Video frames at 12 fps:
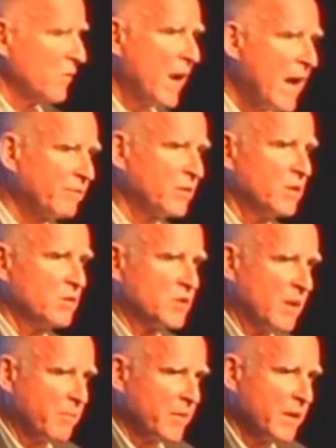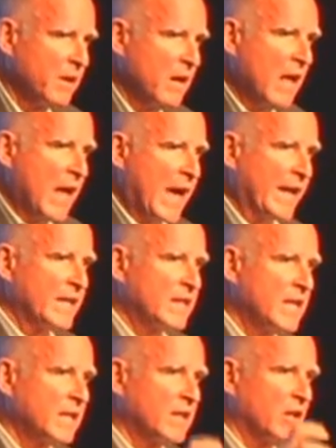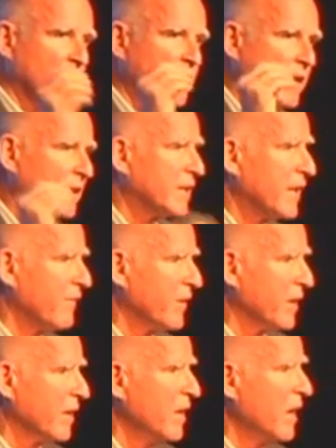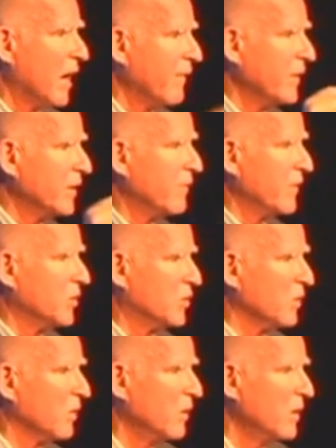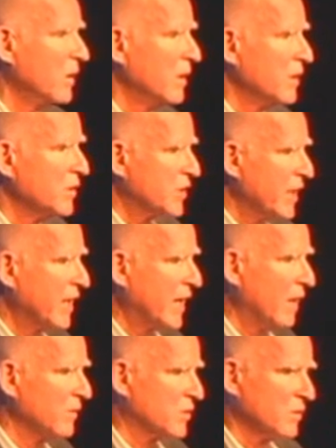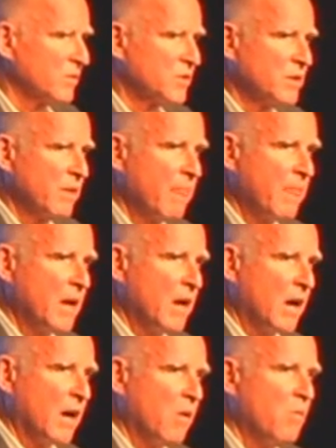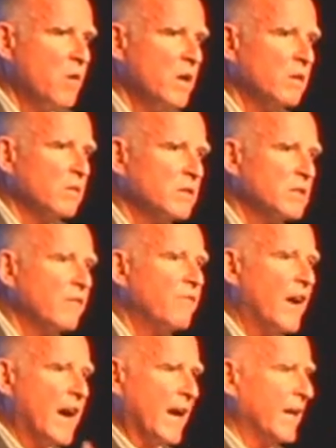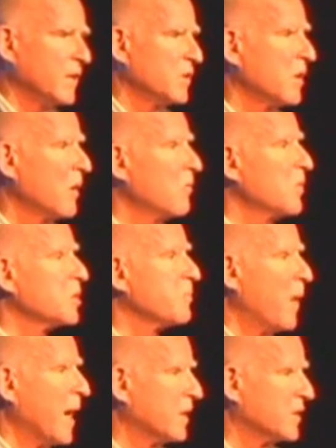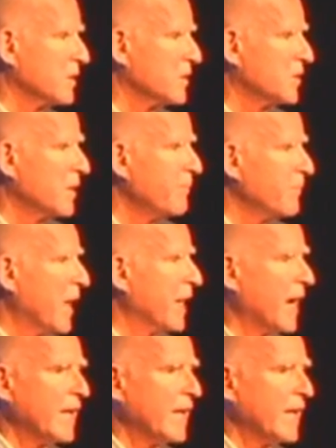We have to do something, and I think the creativity of individual city councils will devise responses and